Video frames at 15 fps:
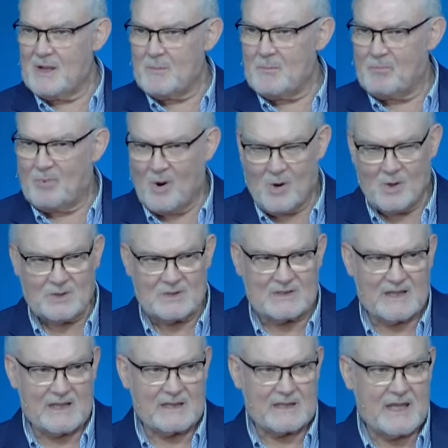important
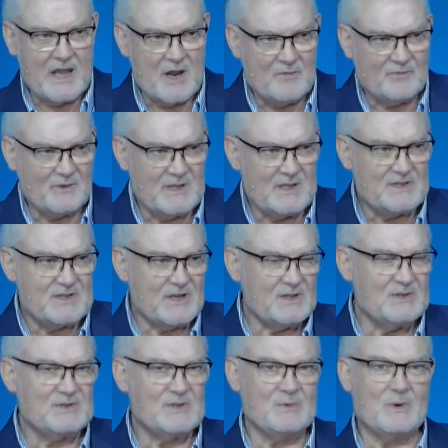and carefully
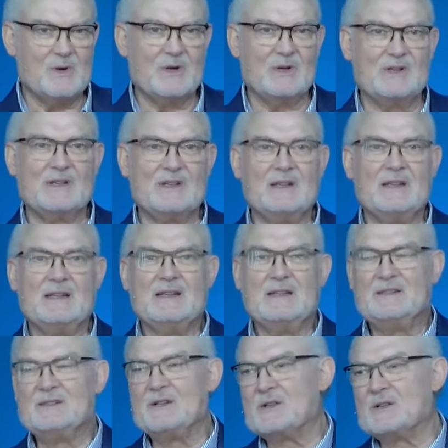chosen word
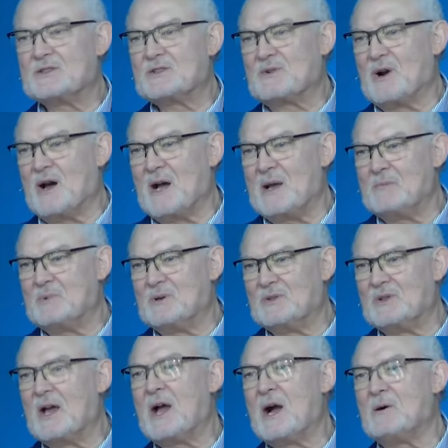to describe
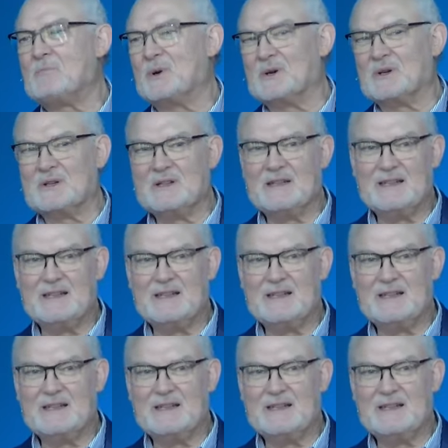the helper